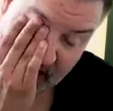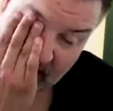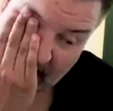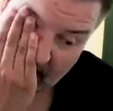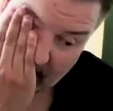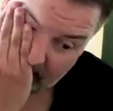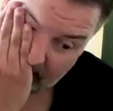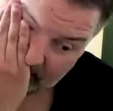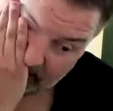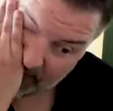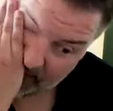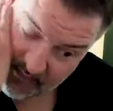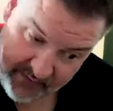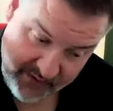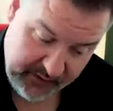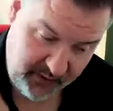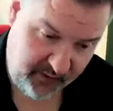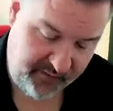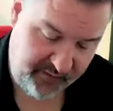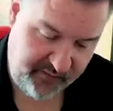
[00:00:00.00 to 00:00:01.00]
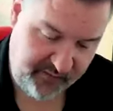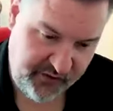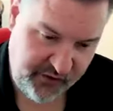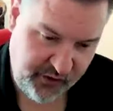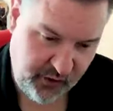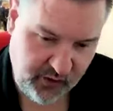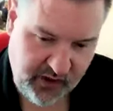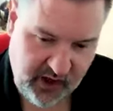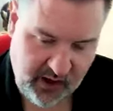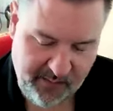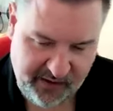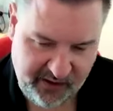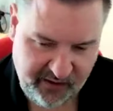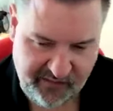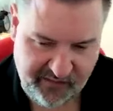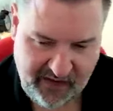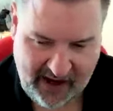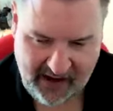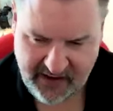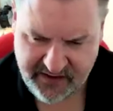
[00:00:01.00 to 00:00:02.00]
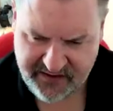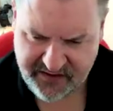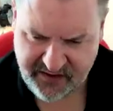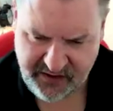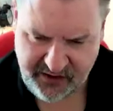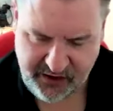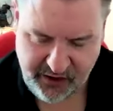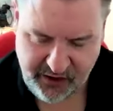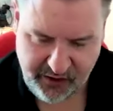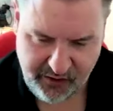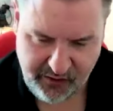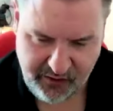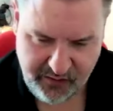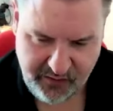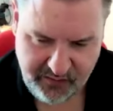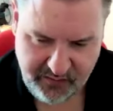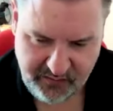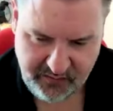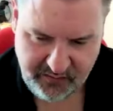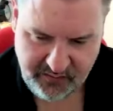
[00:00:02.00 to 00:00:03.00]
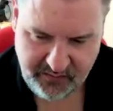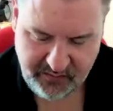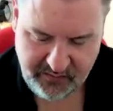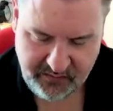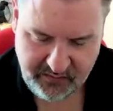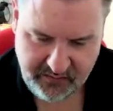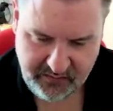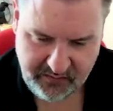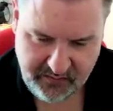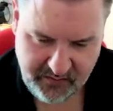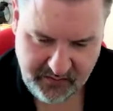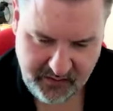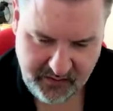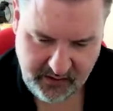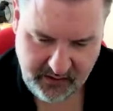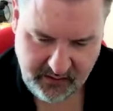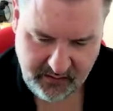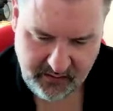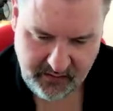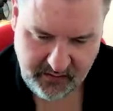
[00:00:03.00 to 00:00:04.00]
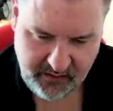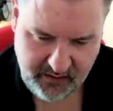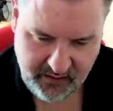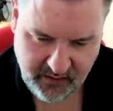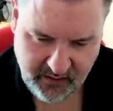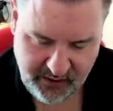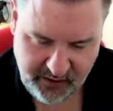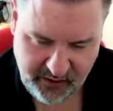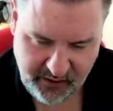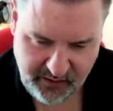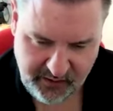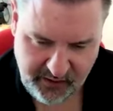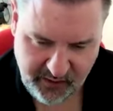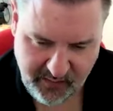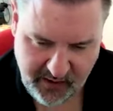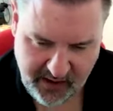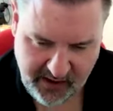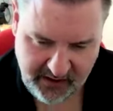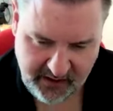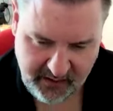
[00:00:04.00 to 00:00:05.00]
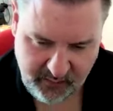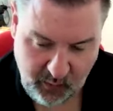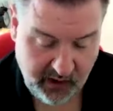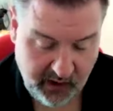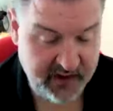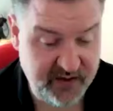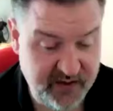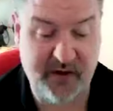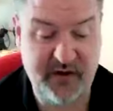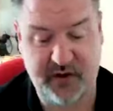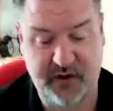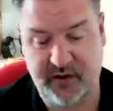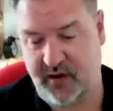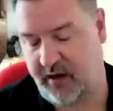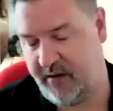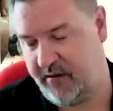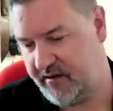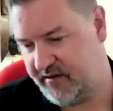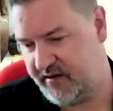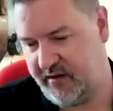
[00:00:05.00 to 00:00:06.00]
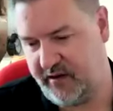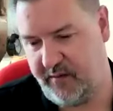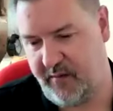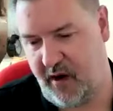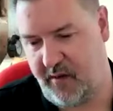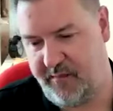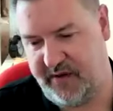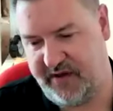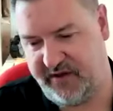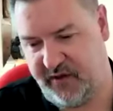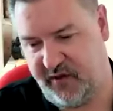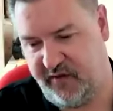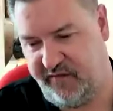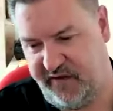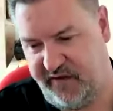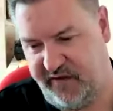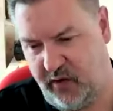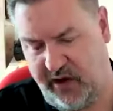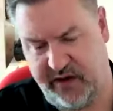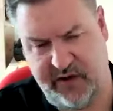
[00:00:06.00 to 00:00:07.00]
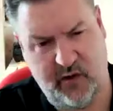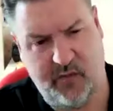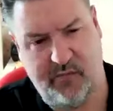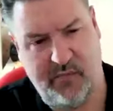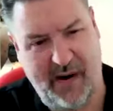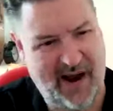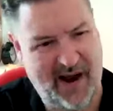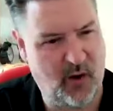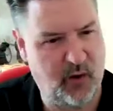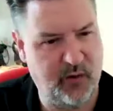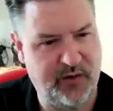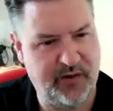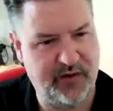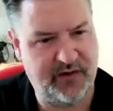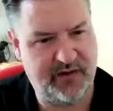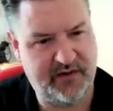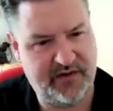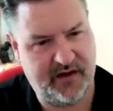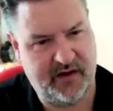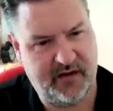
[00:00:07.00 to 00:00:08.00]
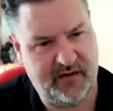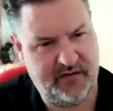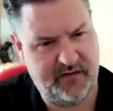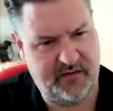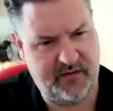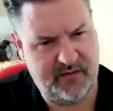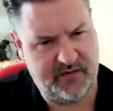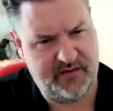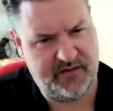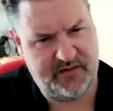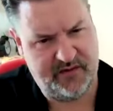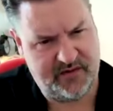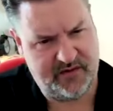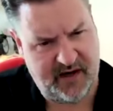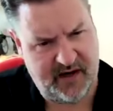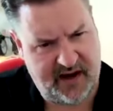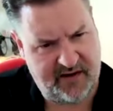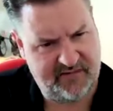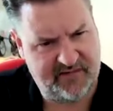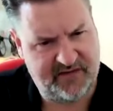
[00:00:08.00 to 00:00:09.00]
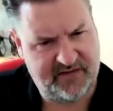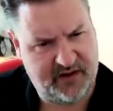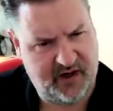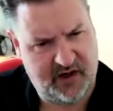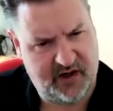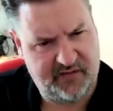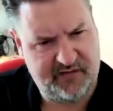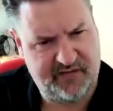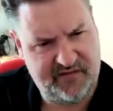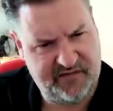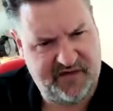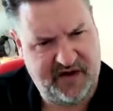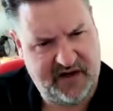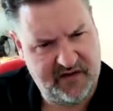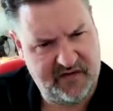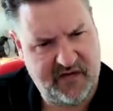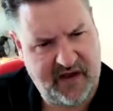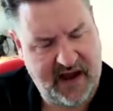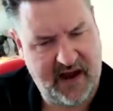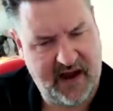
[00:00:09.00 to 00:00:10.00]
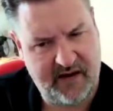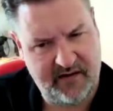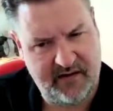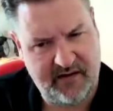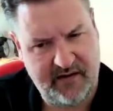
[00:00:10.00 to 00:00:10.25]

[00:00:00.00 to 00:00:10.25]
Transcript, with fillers: um, sort of shortcoming of that is that you you know you you may well I suppose you you might be sort of feel like you're bound to to have to kind of fit that